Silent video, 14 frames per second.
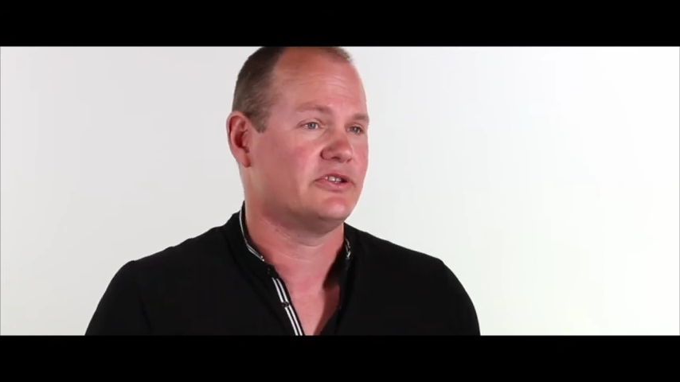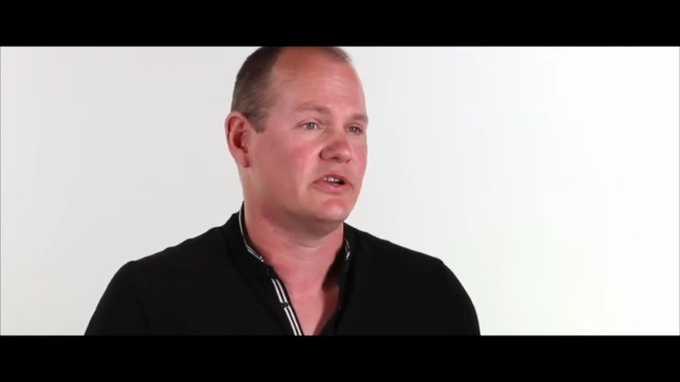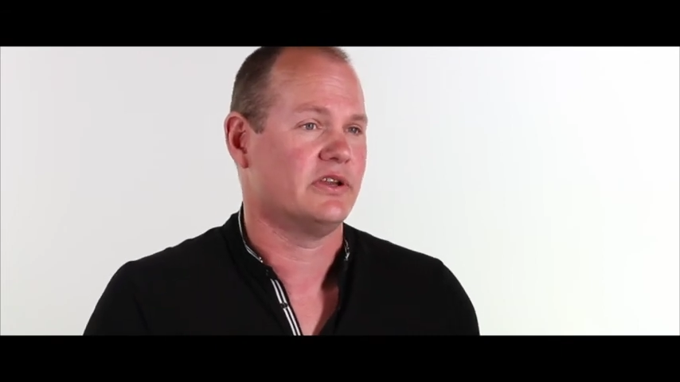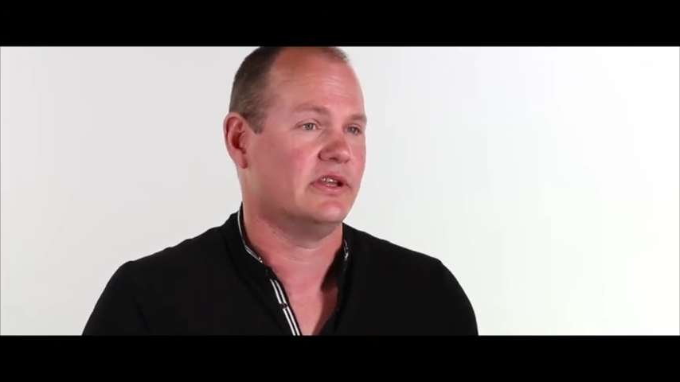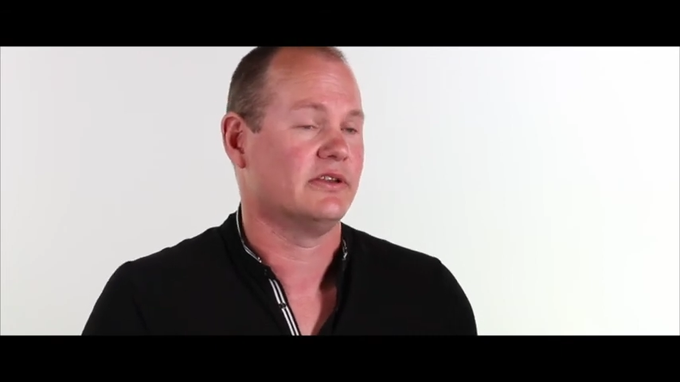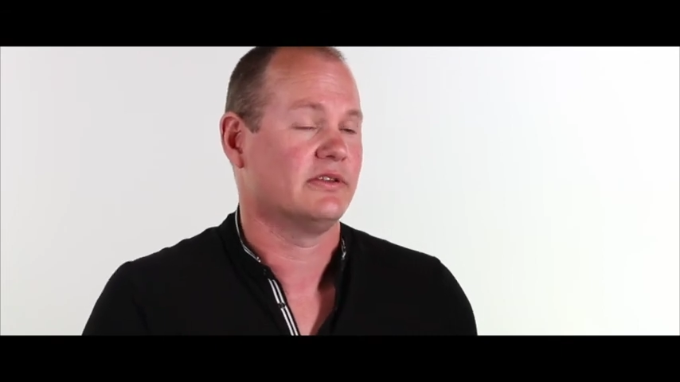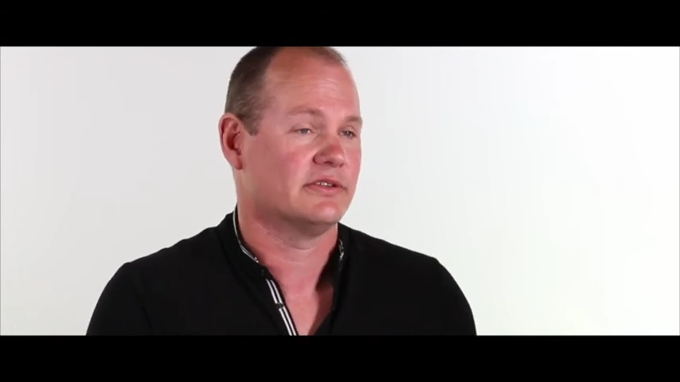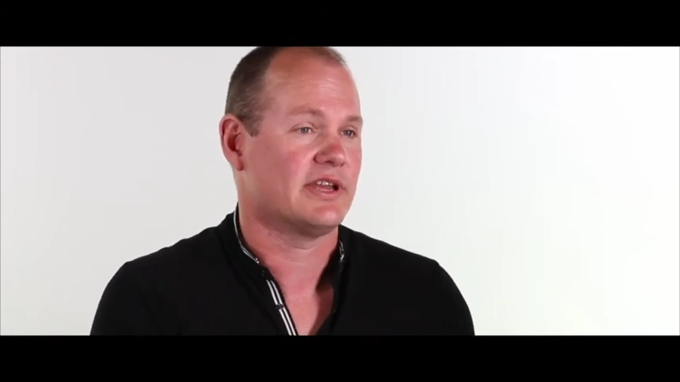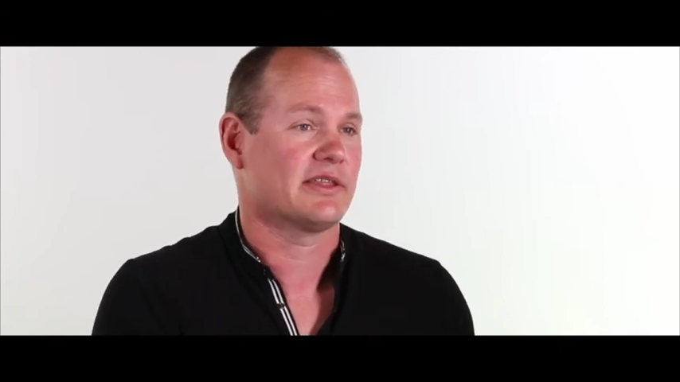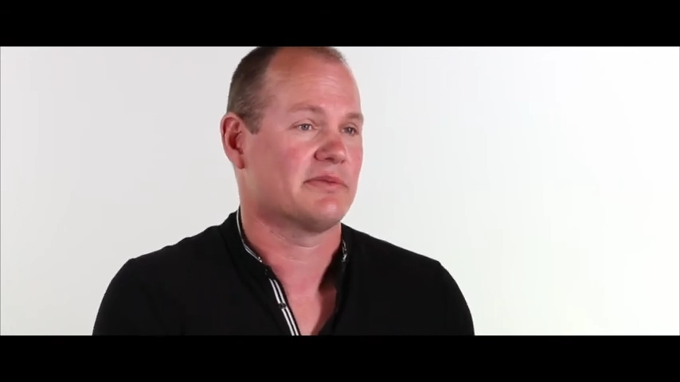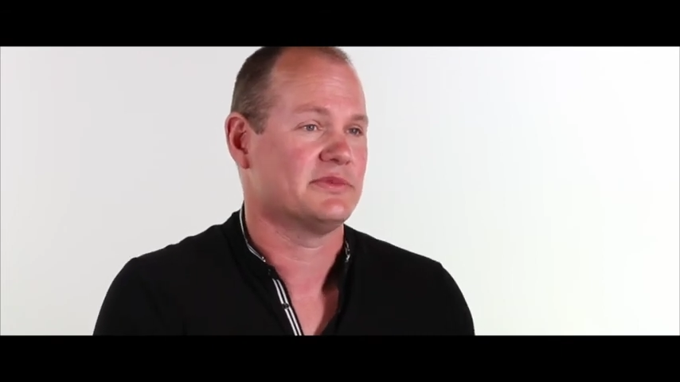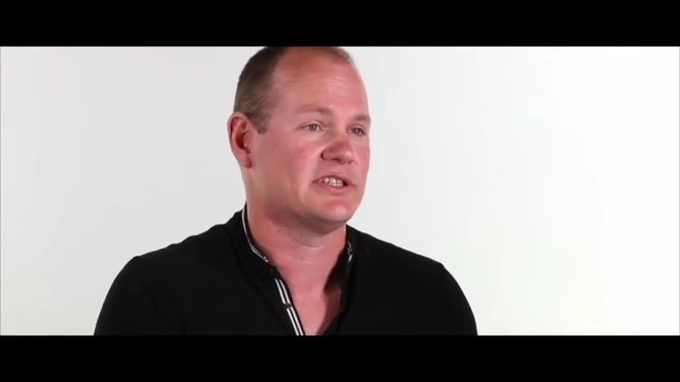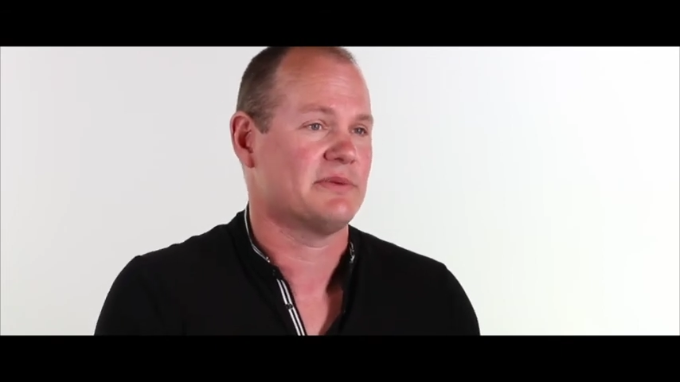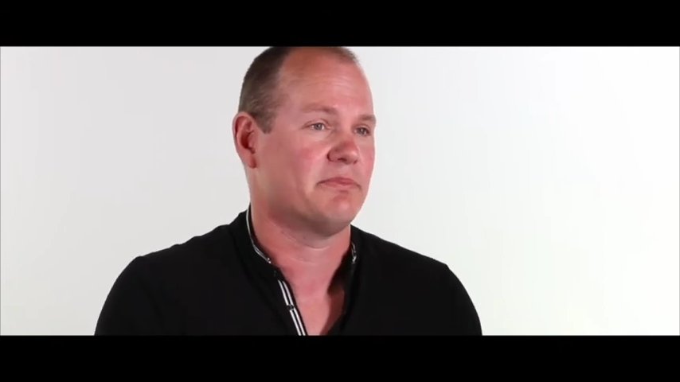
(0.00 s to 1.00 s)
journey and take
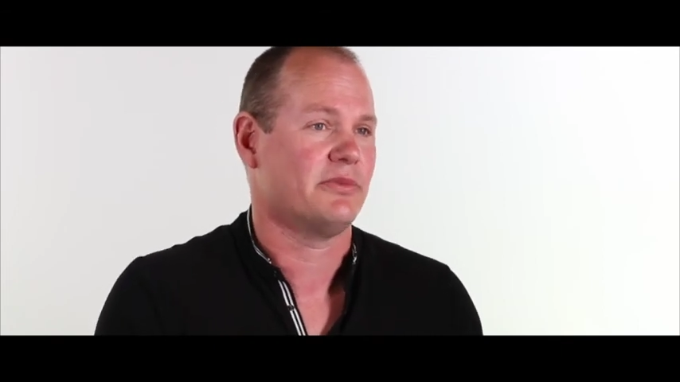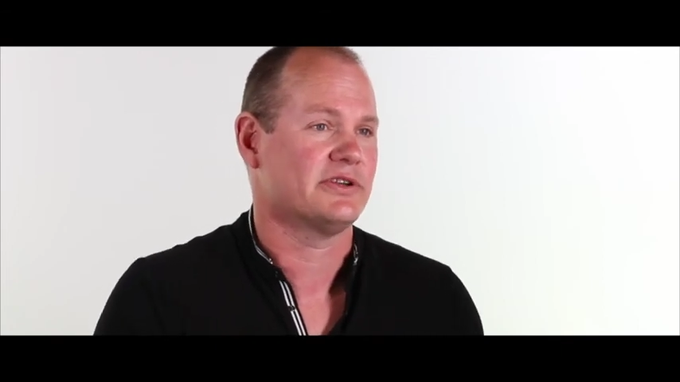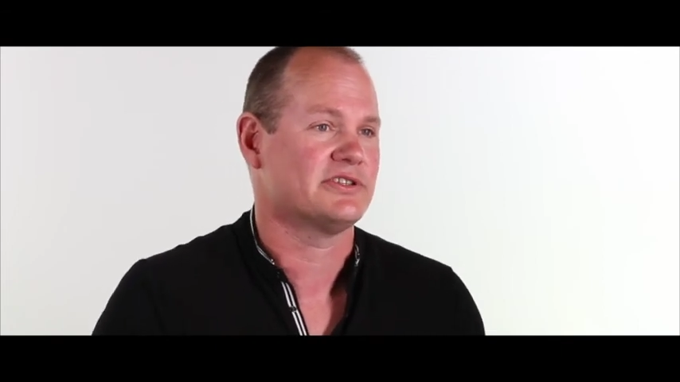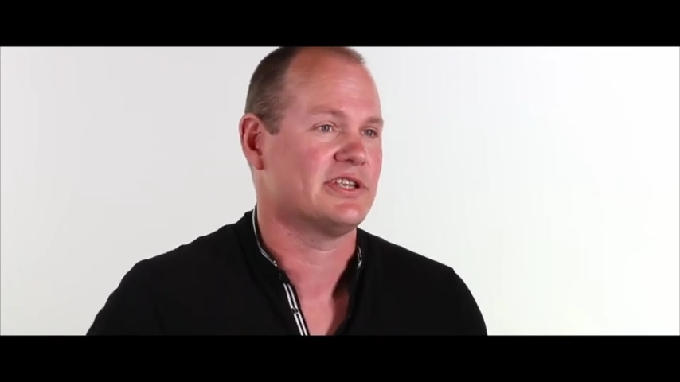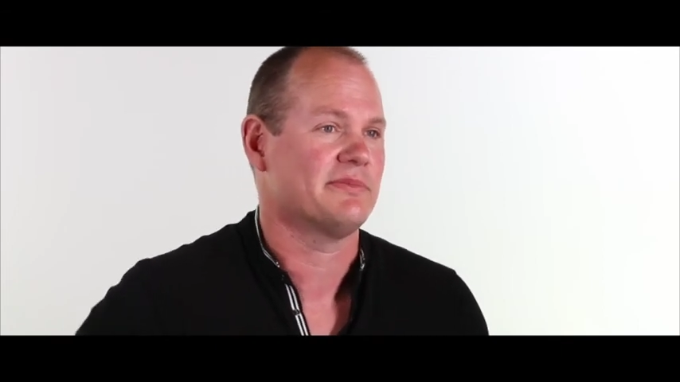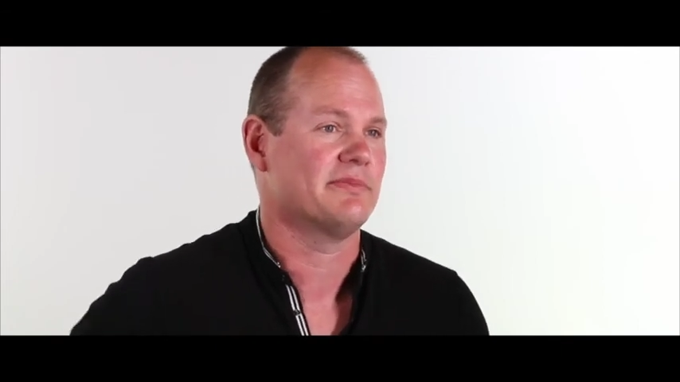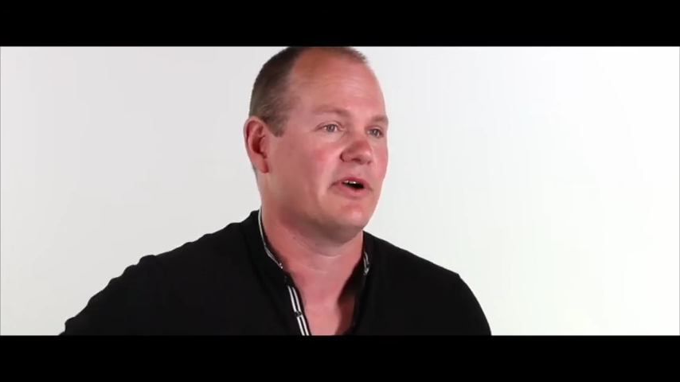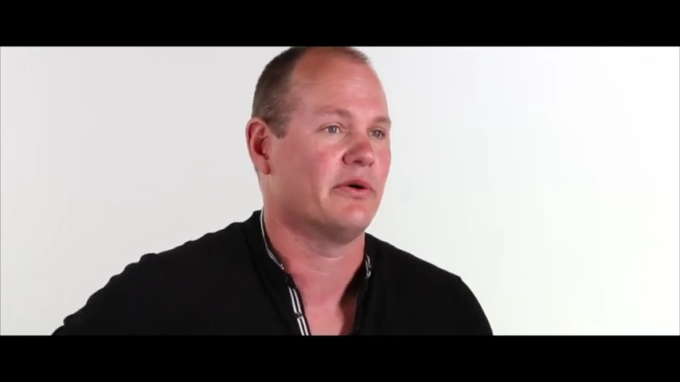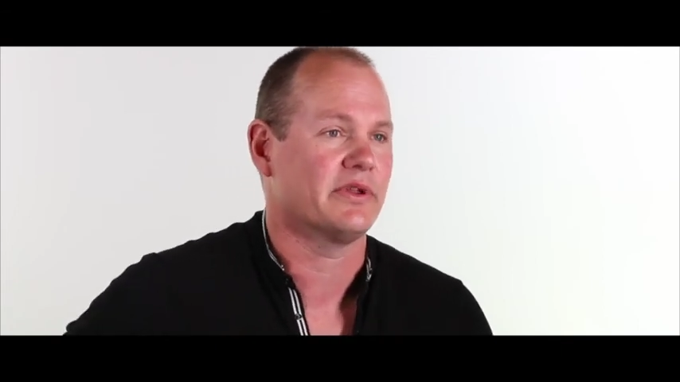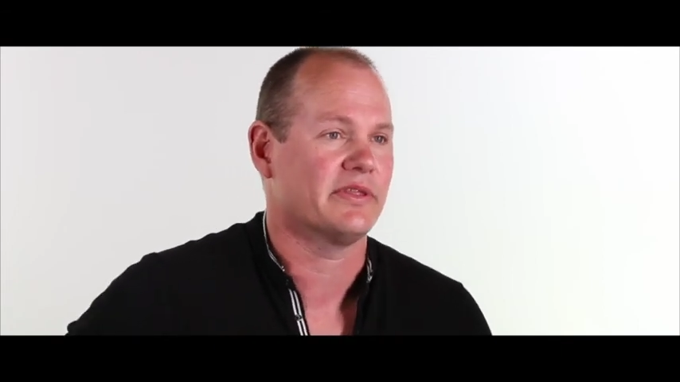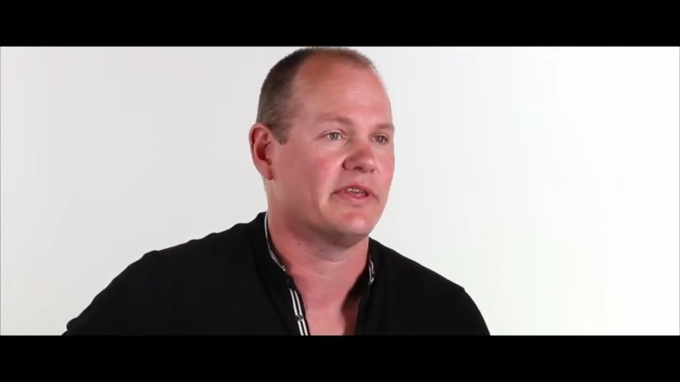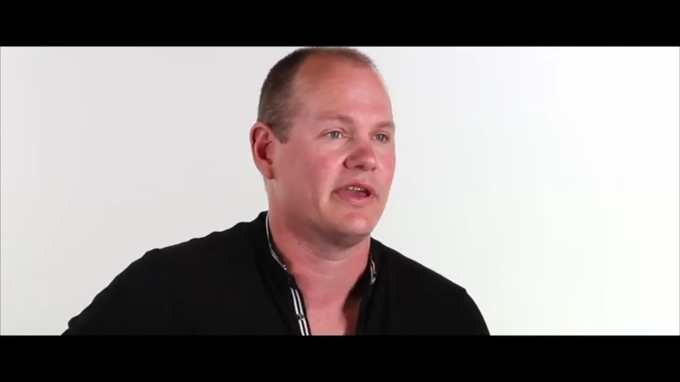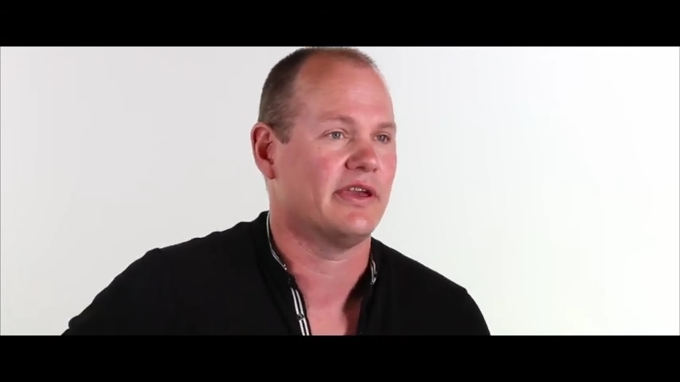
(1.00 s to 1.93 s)
them step by step, holding their